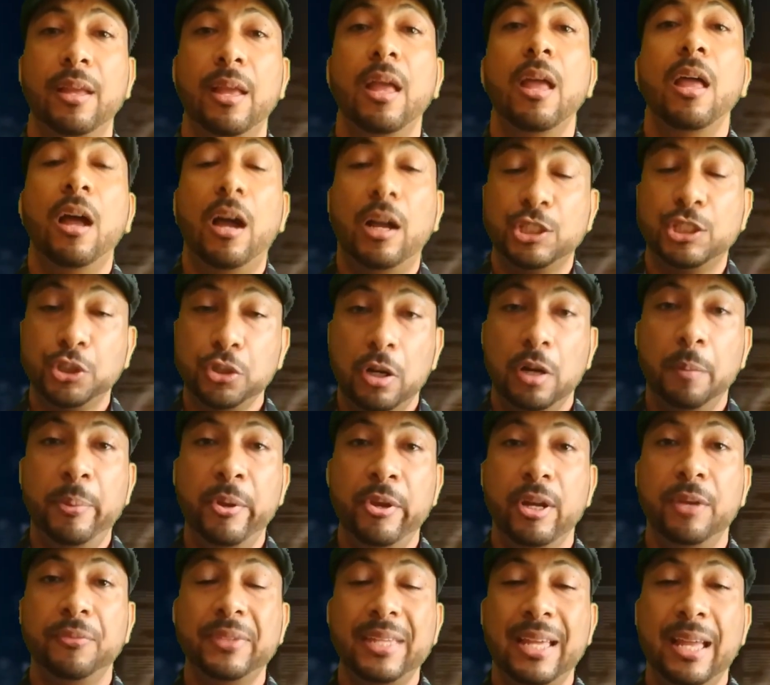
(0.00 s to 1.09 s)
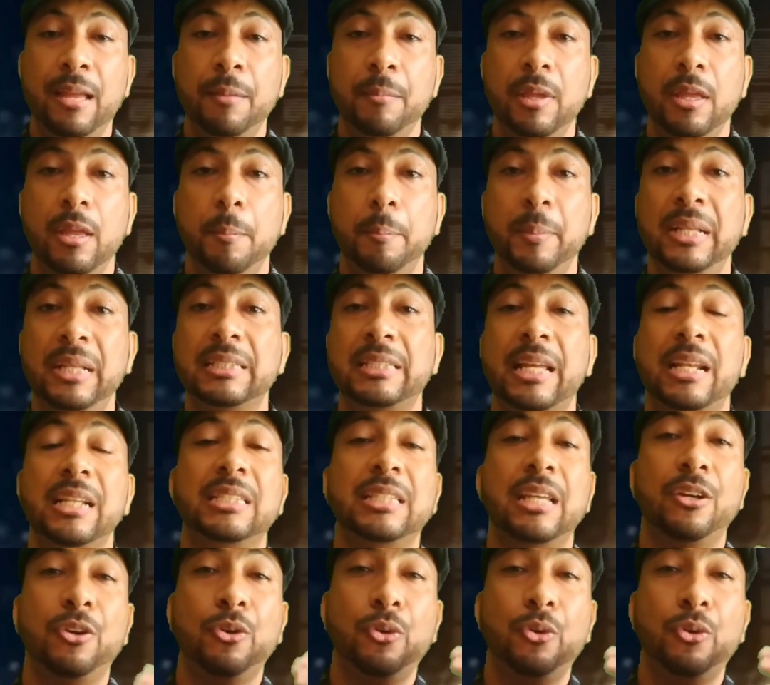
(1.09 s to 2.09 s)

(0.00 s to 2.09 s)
A short period of time means that it's a